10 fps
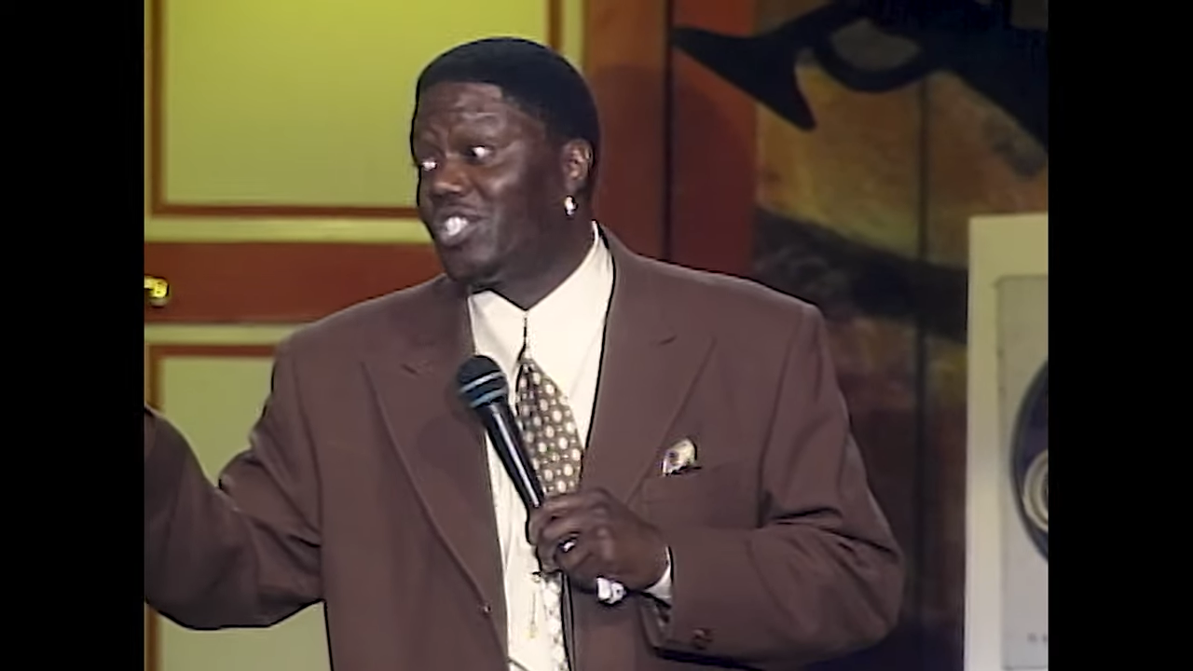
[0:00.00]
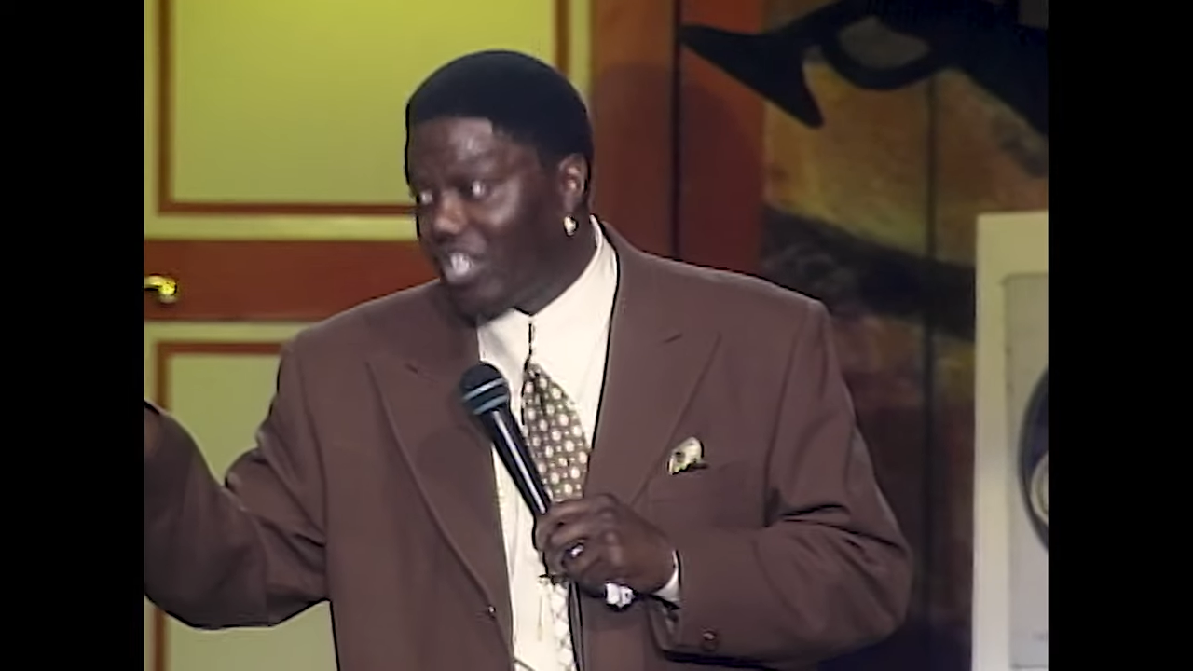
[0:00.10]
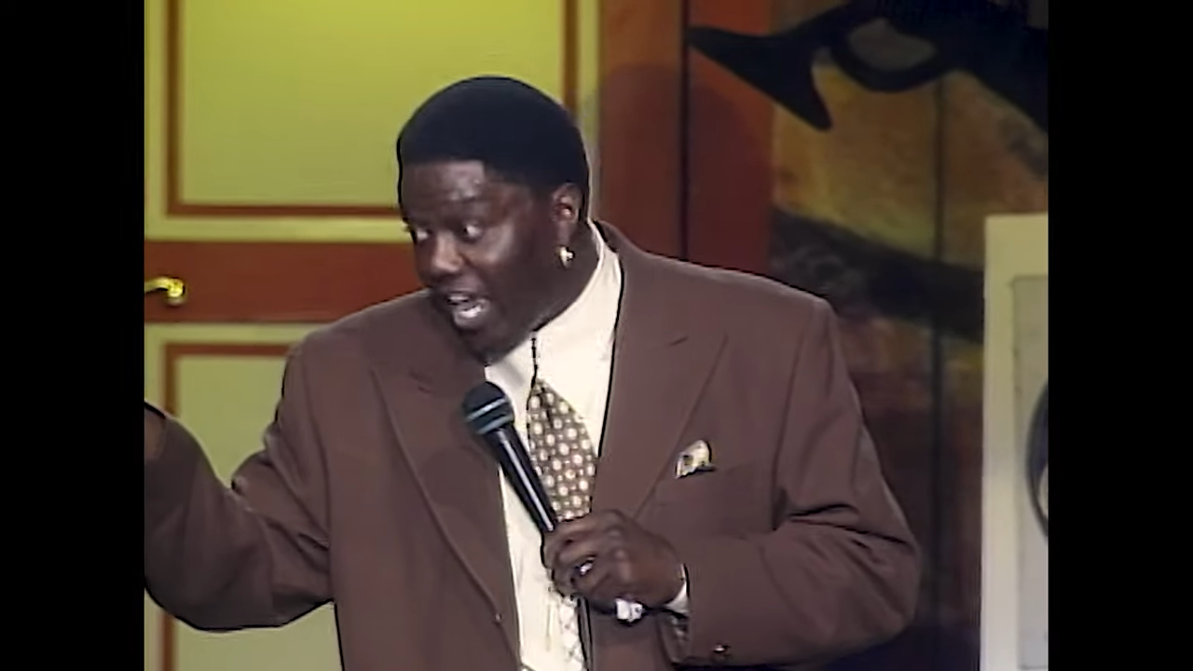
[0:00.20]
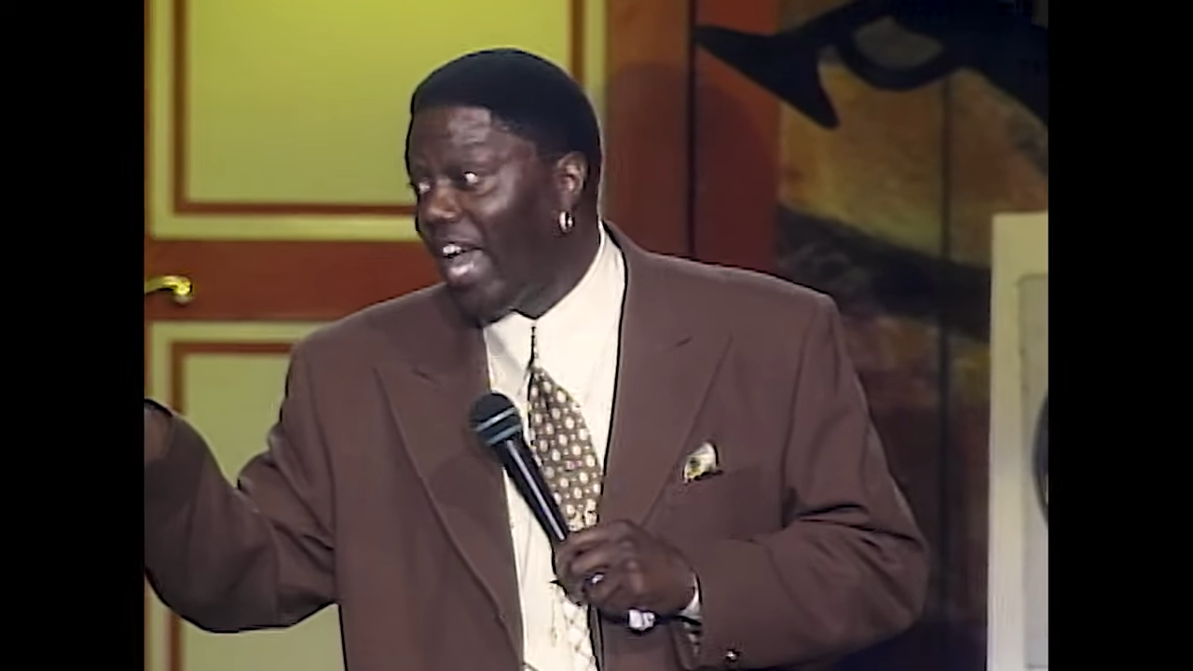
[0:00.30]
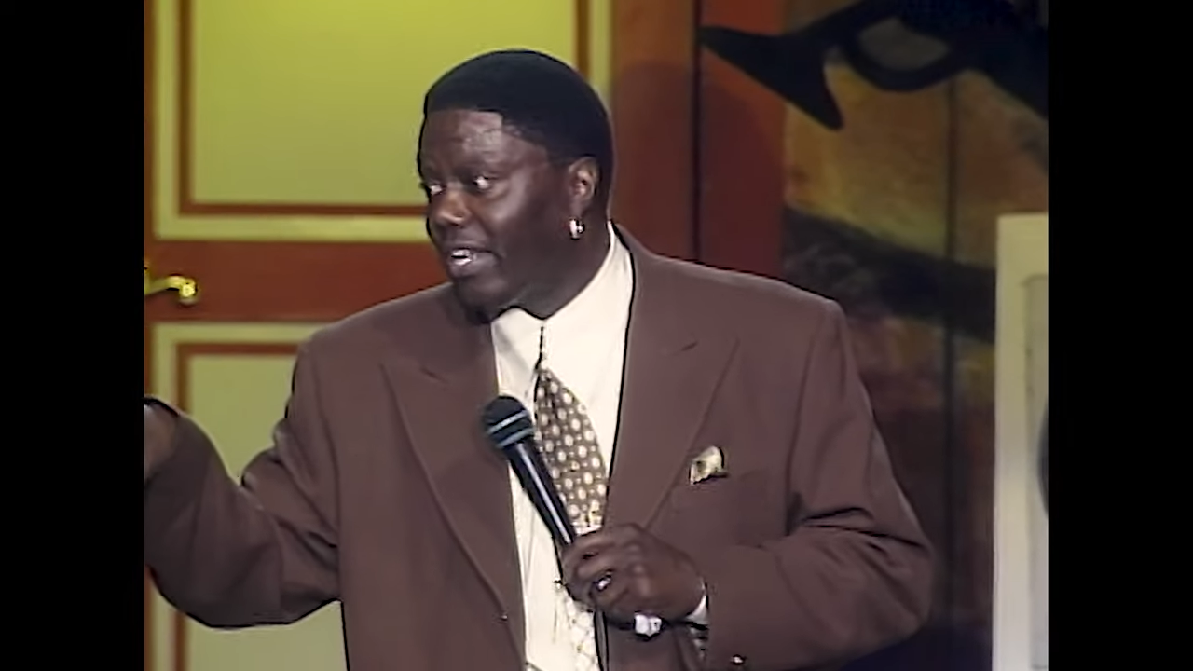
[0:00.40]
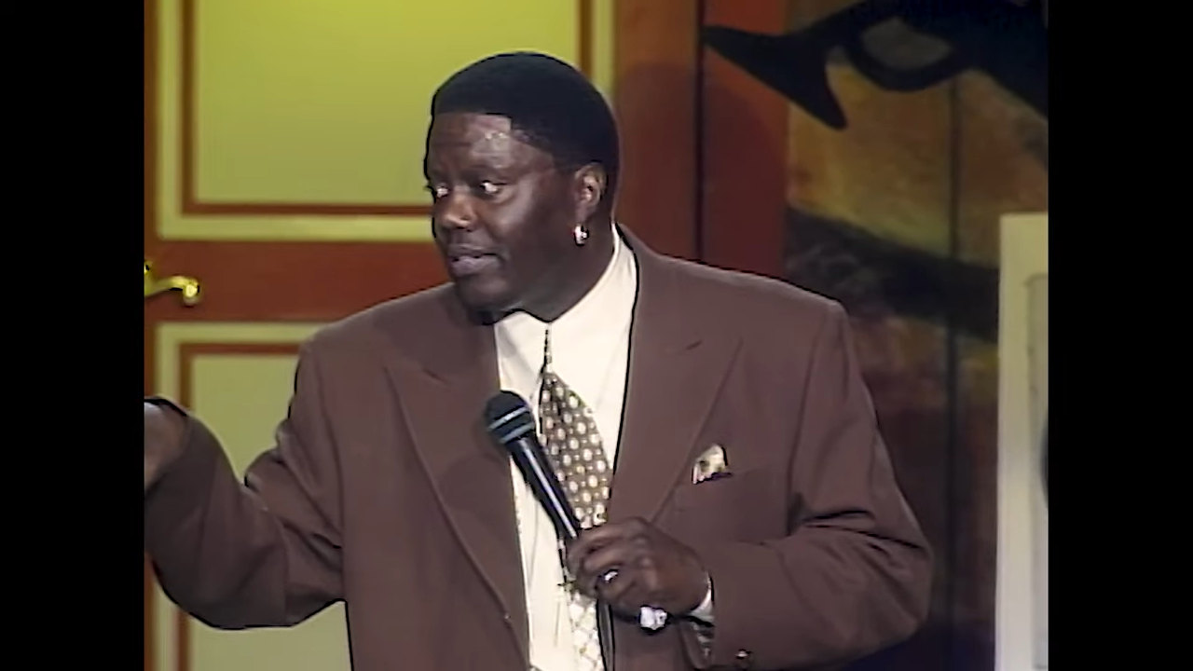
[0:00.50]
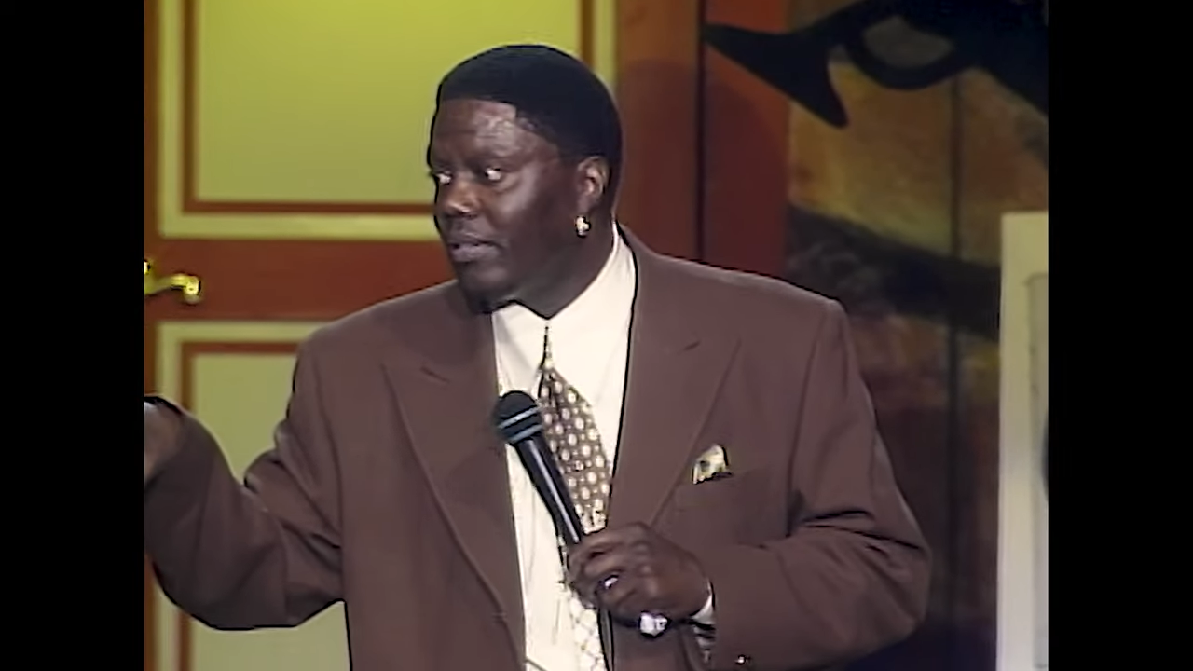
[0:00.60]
kicked.